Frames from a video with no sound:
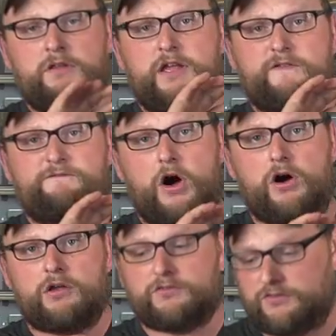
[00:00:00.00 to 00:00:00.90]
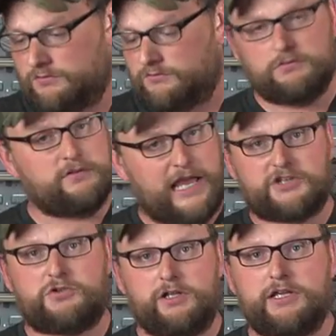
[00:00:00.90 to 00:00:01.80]
It falls
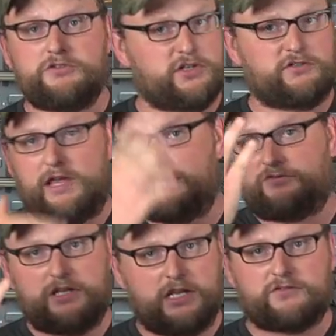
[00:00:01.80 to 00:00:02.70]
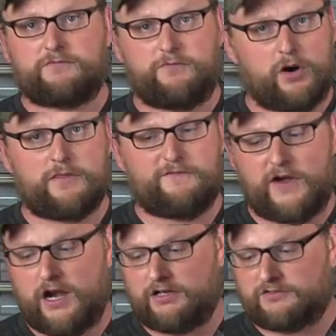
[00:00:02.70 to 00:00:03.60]
naturally, just as the next part of the
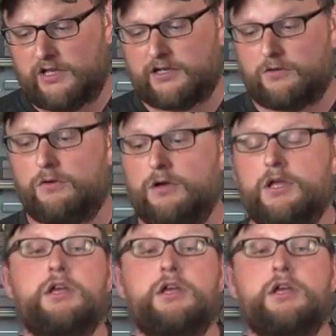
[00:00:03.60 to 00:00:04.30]
firing cycle,